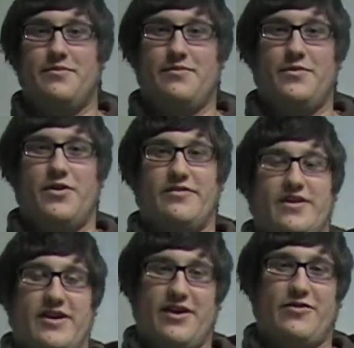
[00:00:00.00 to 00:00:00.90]

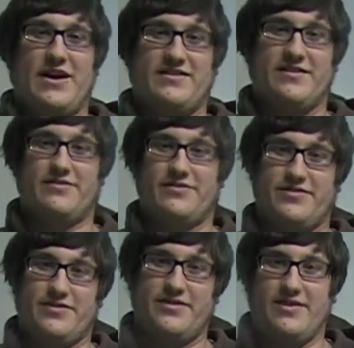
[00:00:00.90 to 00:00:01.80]

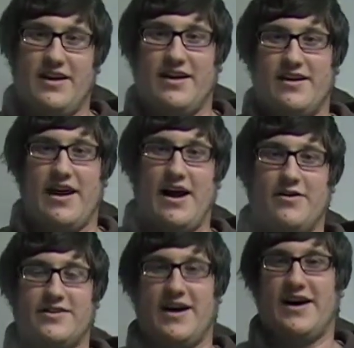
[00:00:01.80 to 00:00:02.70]
aggressive in our
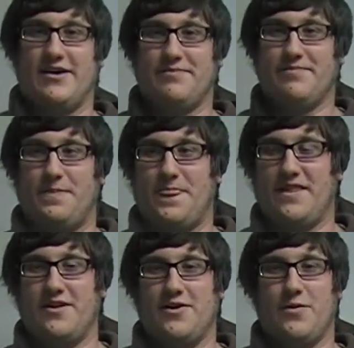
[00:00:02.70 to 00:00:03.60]
time
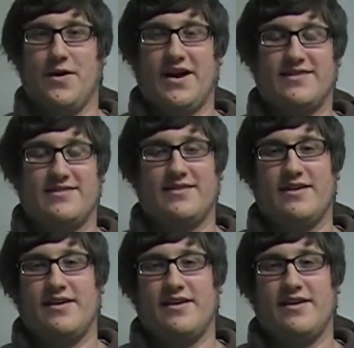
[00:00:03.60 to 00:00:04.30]
in the U.S.